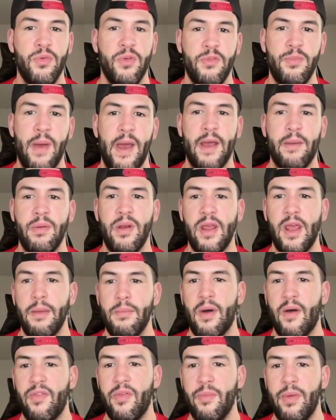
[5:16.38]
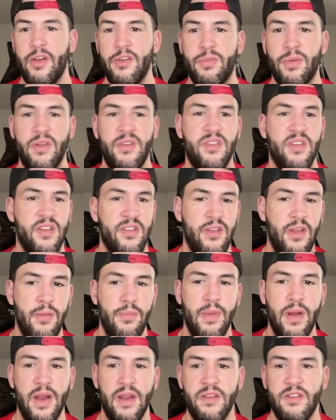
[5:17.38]
was back, but he came off the bench, played 16
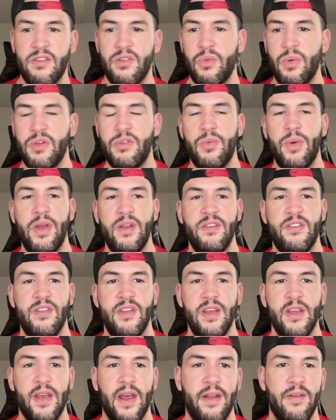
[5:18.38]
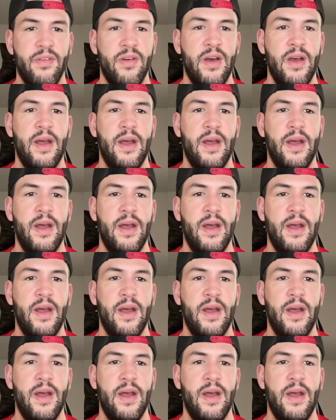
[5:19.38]
minutes, so we'll have to wait and see kind of